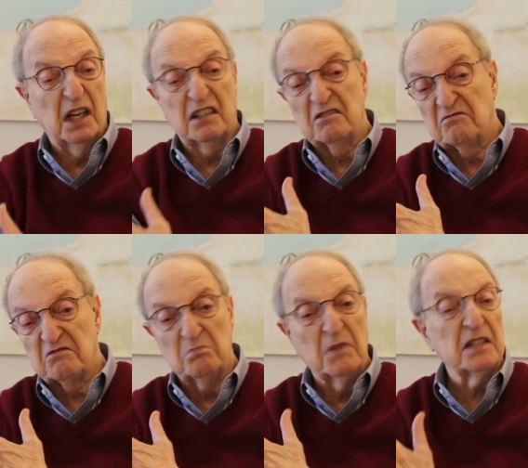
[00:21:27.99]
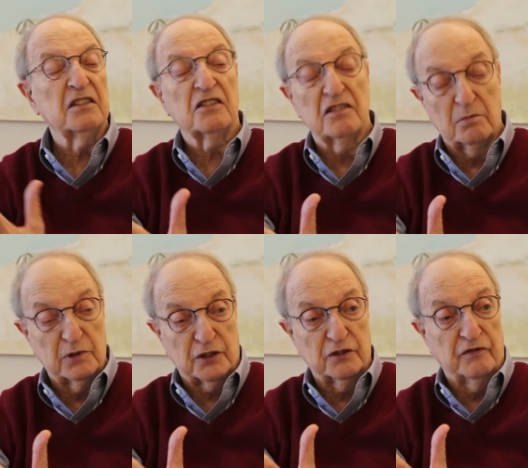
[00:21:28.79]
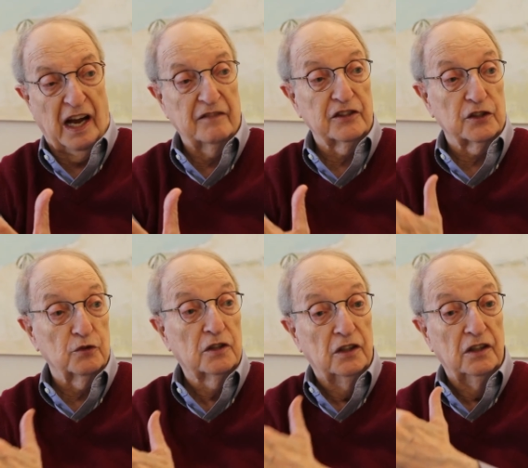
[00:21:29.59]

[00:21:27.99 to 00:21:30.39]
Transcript: we had a tremendous number of survivors who